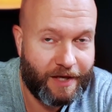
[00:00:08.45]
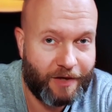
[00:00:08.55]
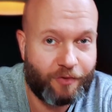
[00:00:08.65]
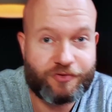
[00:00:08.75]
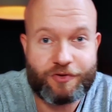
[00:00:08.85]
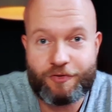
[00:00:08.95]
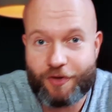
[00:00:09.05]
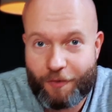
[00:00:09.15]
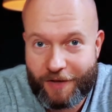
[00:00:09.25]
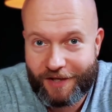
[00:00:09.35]
and also
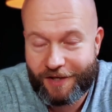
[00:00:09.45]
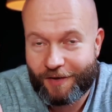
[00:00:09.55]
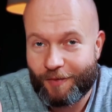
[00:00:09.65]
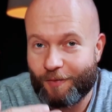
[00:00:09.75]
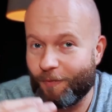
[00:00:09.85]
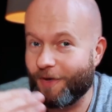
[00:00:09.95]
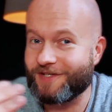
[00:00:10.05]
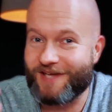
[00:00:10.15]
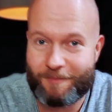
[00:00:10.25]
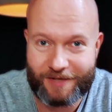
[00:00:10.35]
knowing what
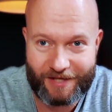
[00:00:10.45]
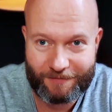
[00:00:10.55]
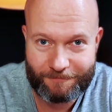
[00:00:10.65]
is happening.